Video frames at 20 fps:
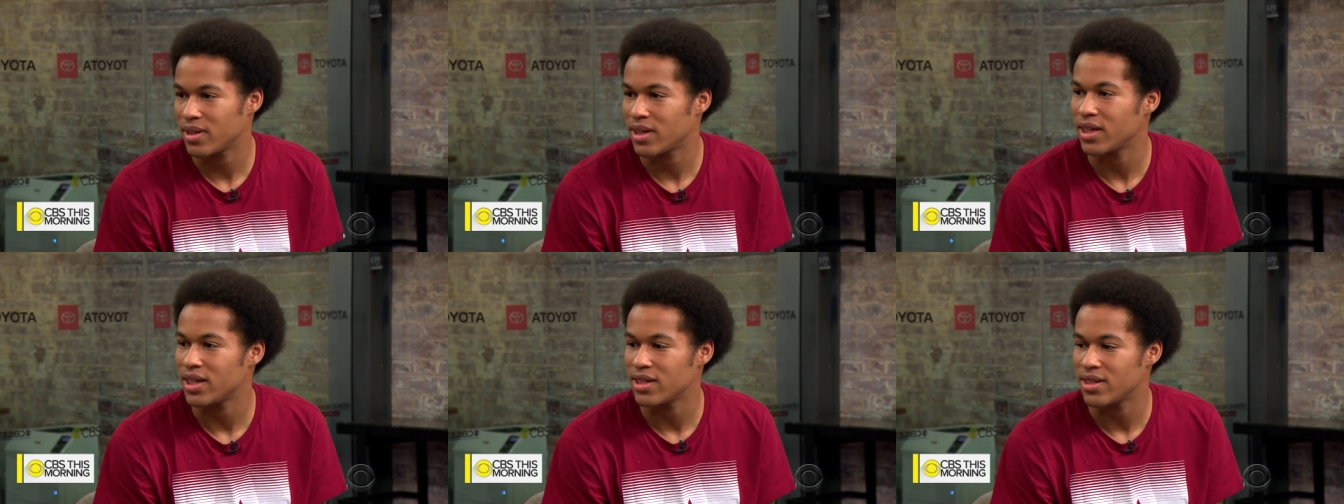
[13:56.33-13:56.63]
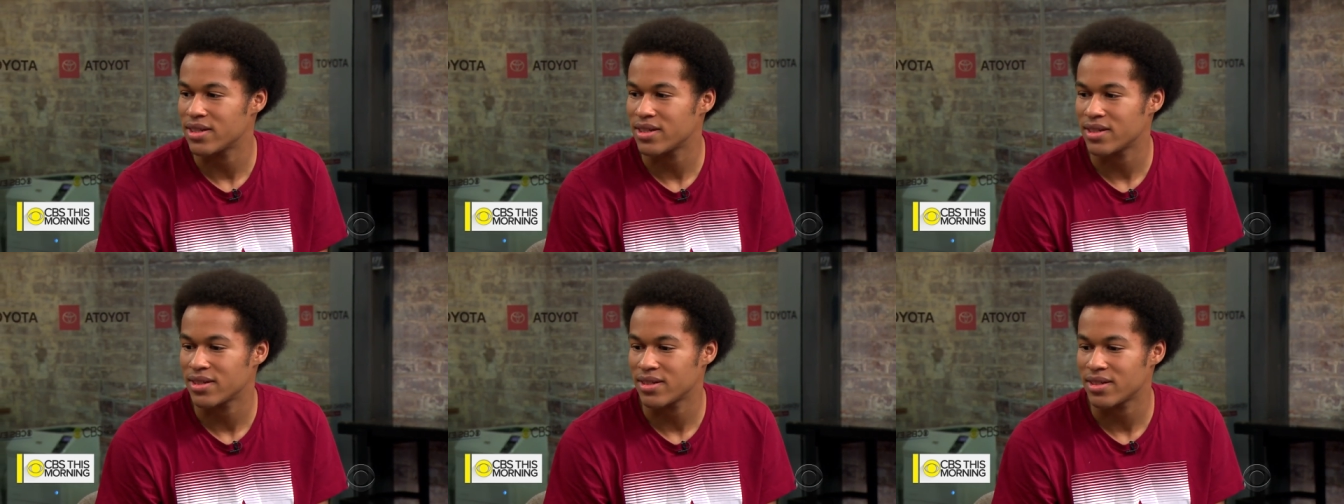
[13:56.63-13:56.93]

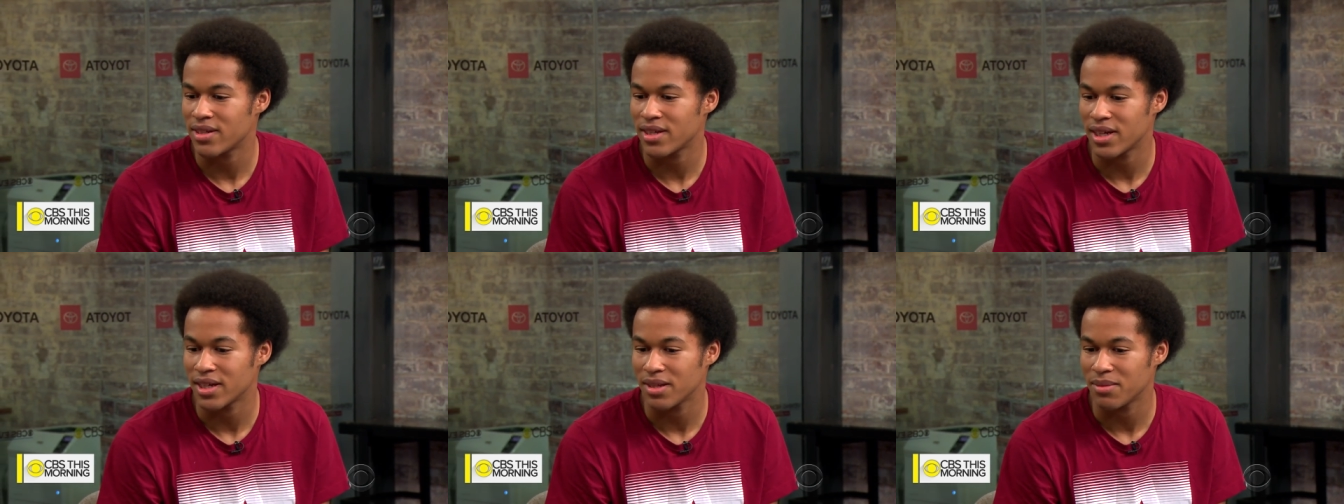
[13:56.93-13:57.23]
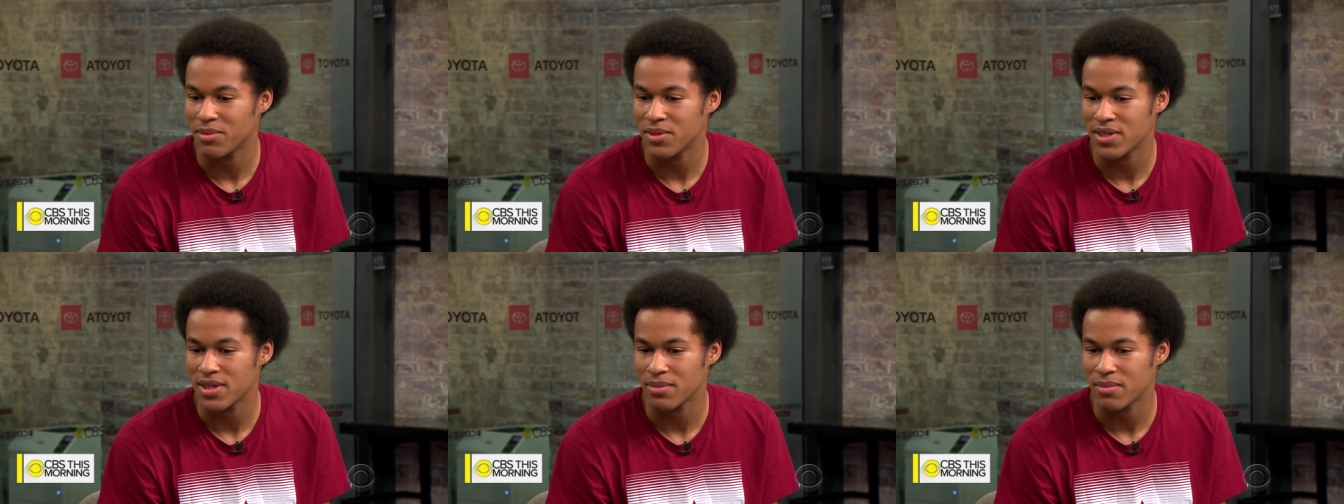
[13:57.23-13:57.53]
each thing in
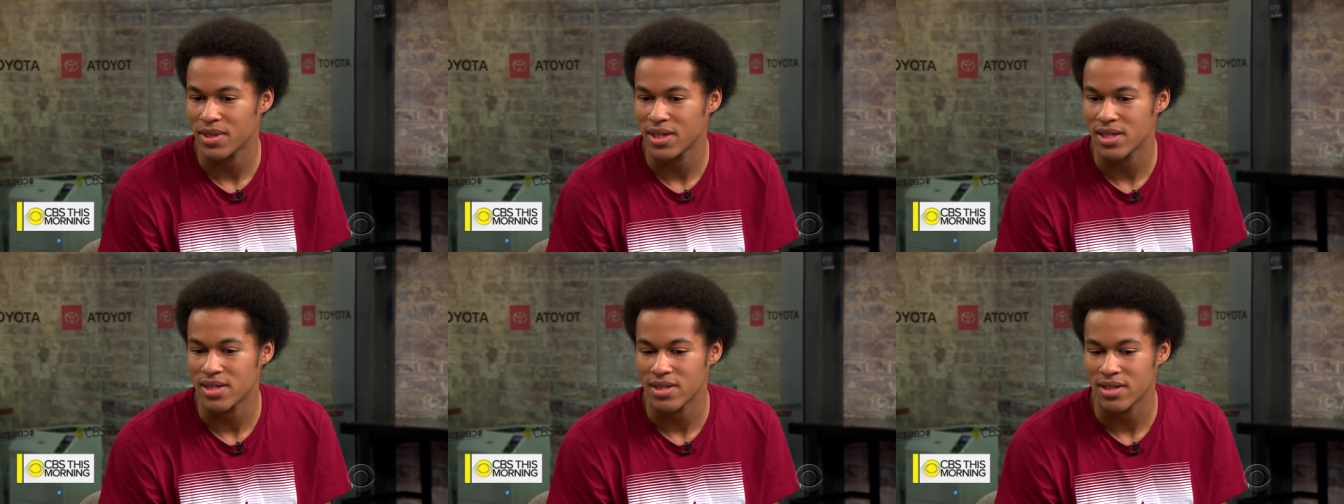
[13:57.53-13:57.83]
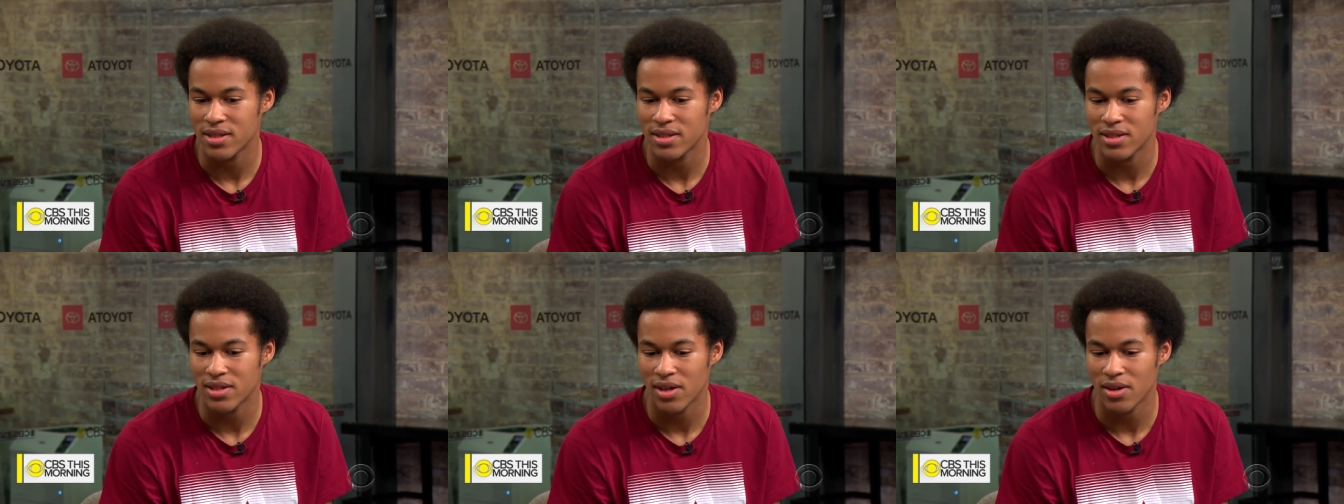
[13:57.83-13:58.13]
the music means,
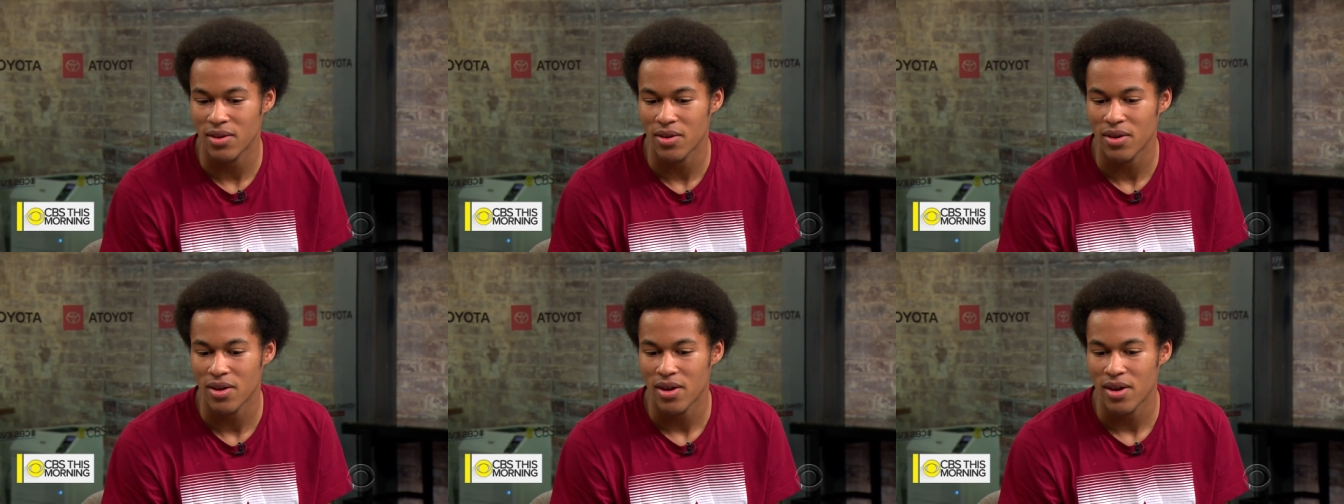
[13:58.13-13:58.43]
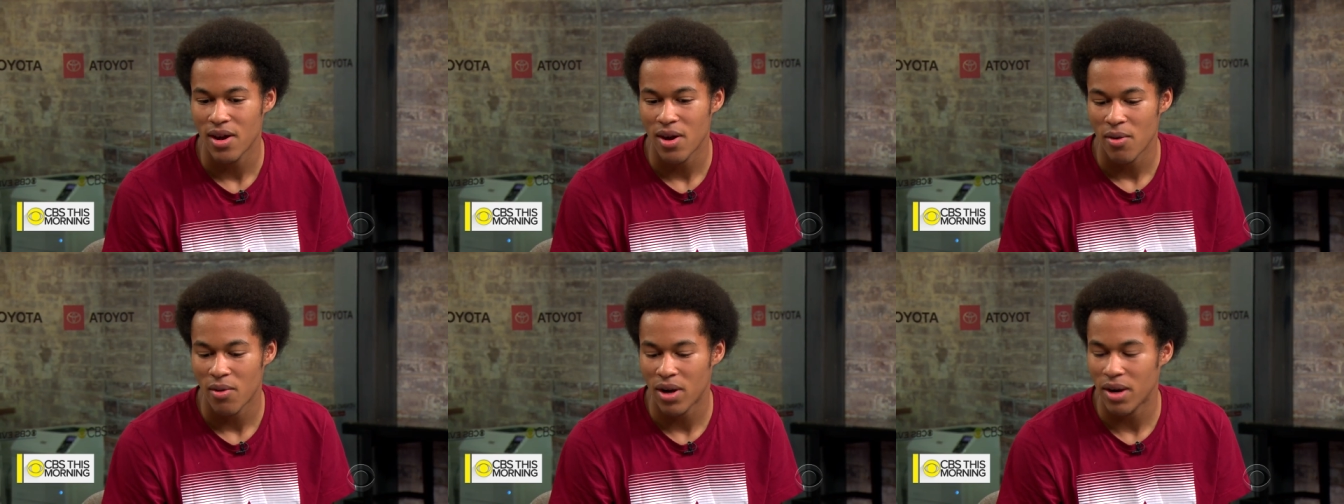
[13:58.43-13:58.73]
and so
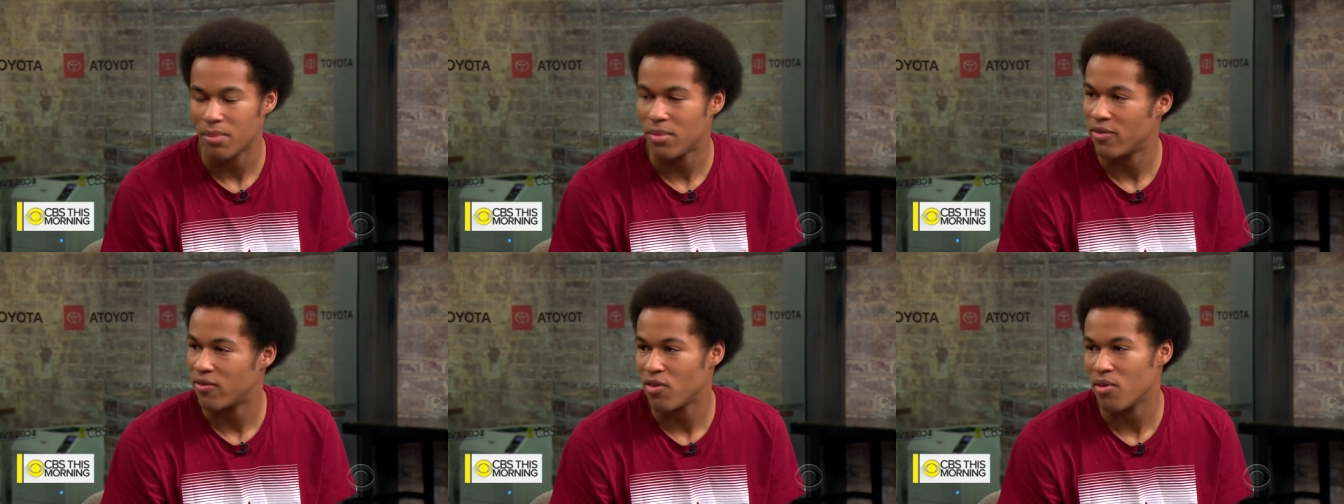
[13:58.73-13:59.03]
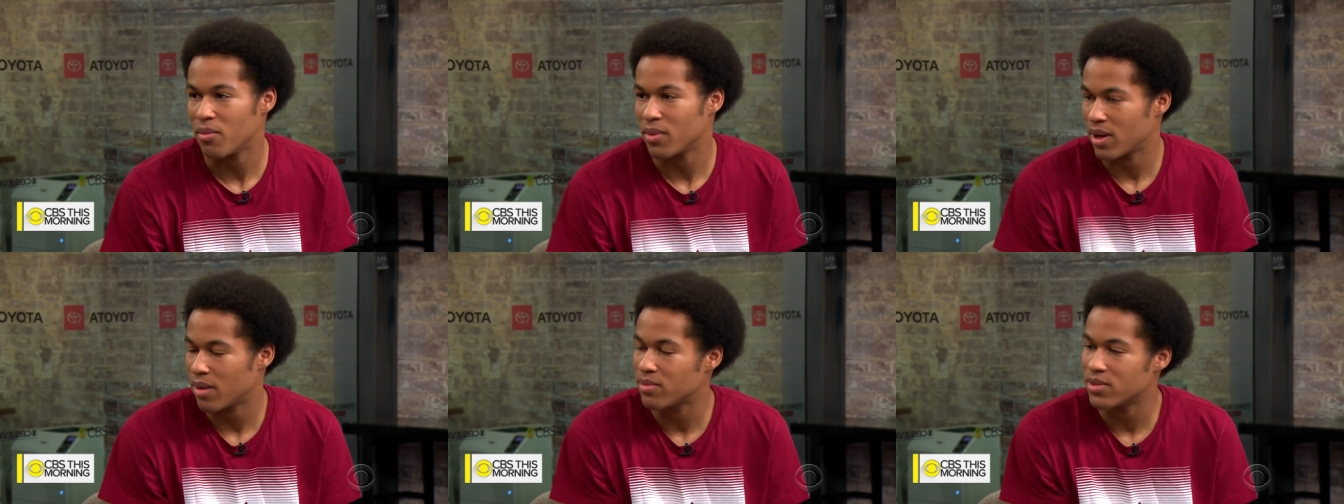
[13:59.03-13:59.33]
when I'm
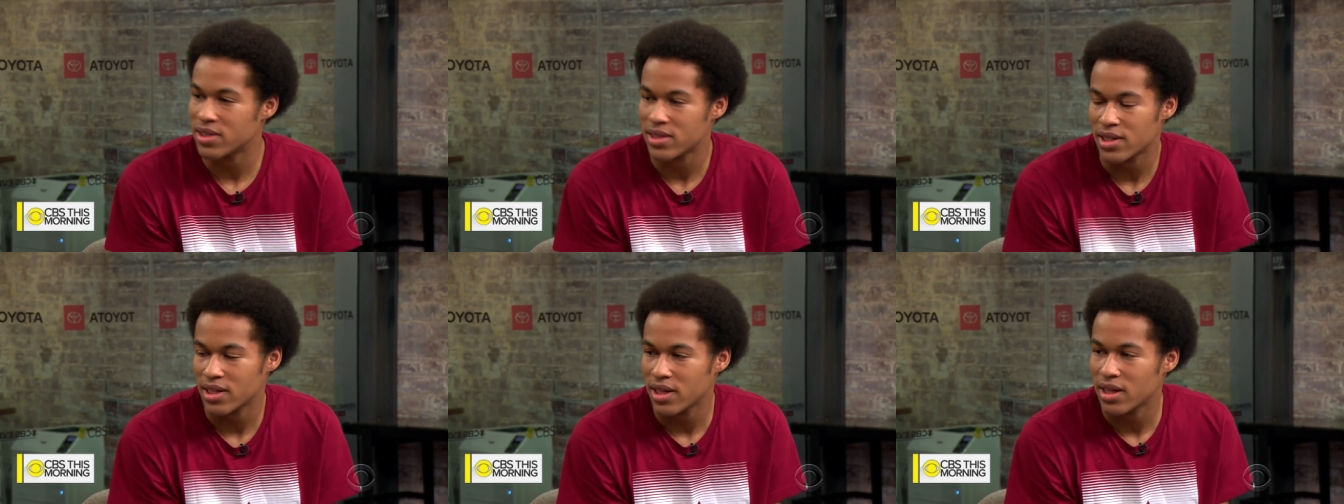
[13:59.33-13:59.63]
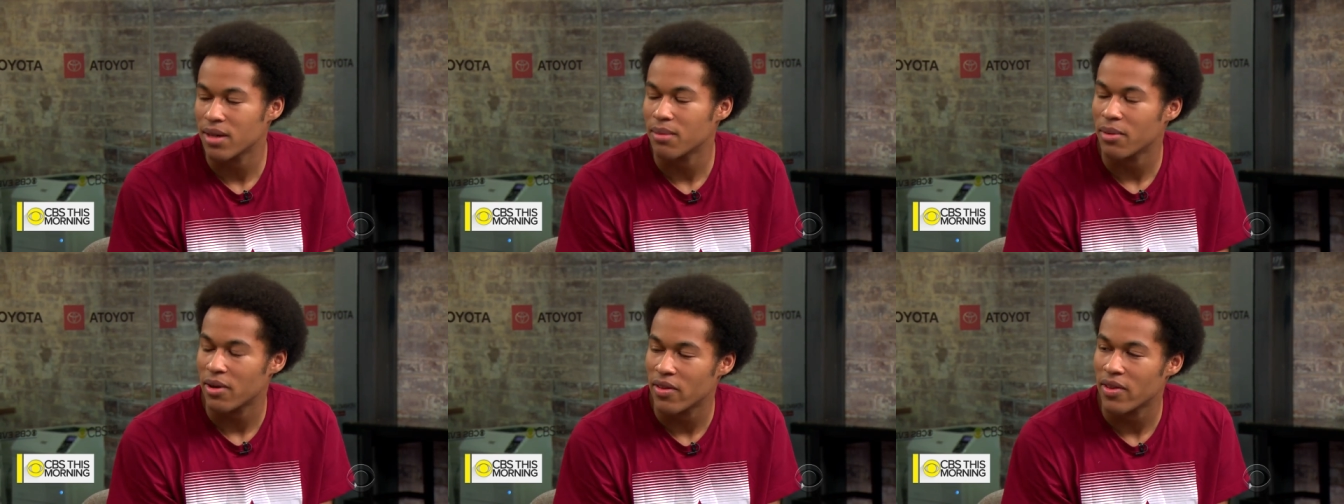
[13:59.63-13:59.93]
performing, I'm just
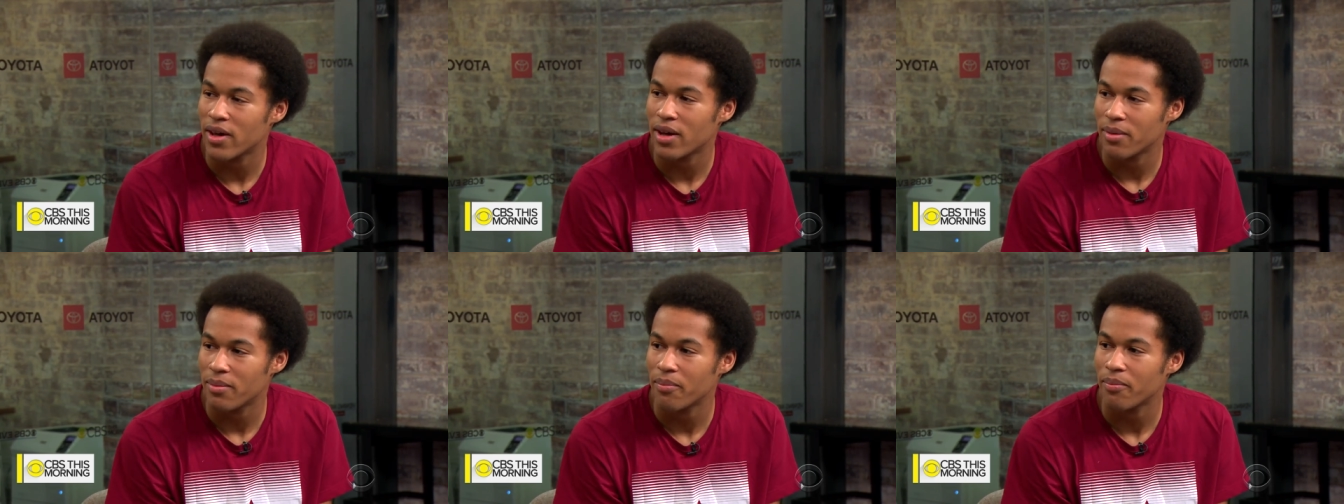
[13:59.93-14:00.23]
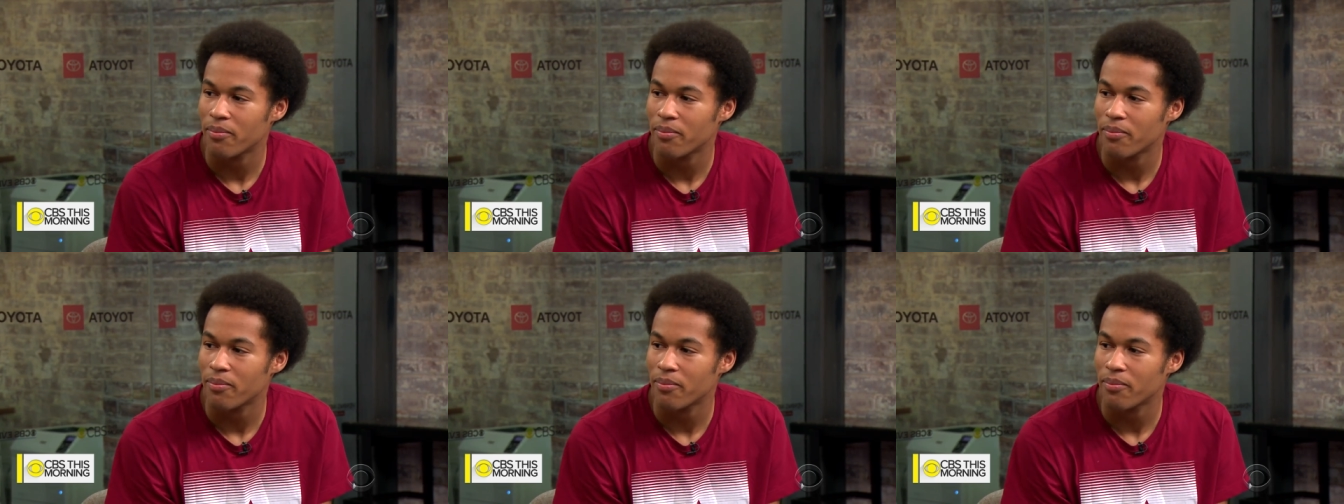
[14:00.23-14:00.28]
thinking about that.